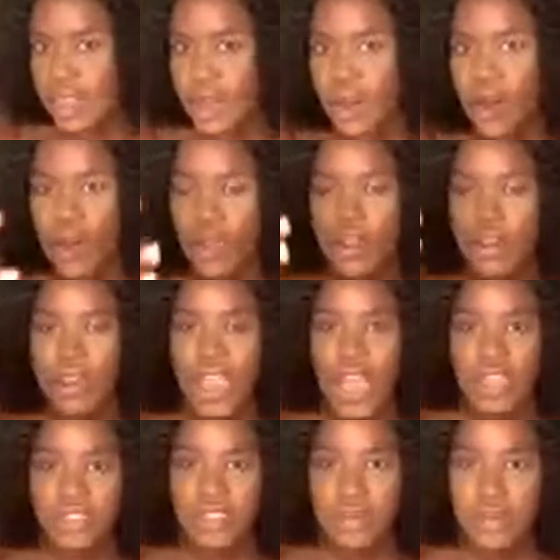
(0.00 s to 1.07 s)
East
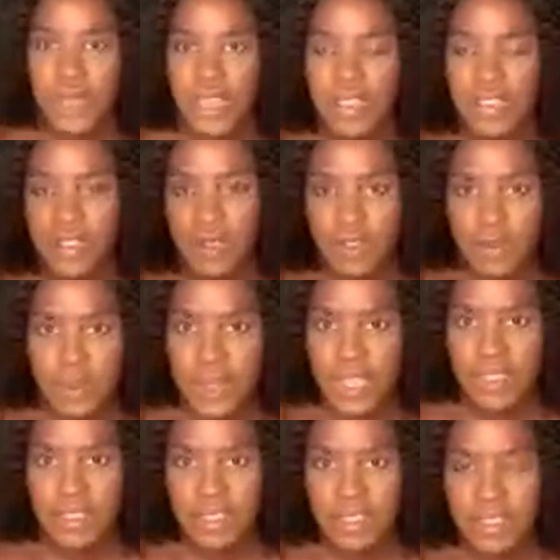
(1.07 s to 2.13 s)
Legon, Cantonments,
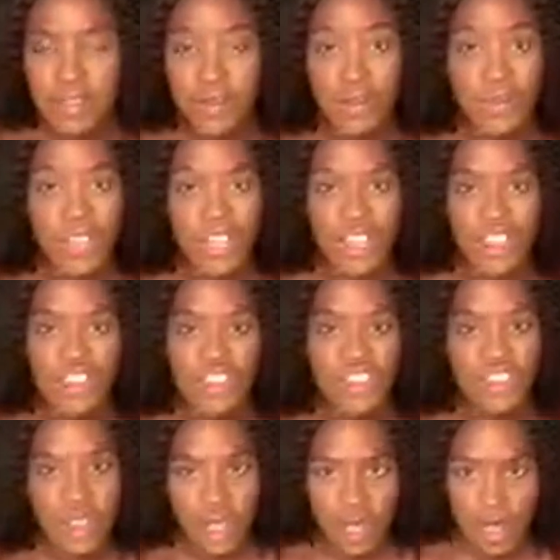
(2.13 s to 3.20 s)
those places,
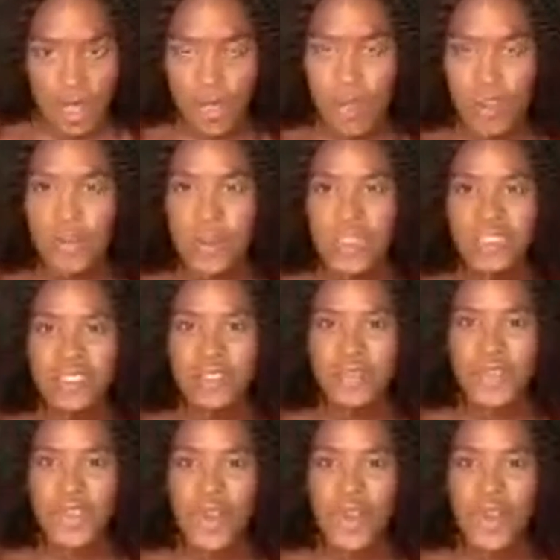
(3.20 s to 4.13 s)
Ridge, those places.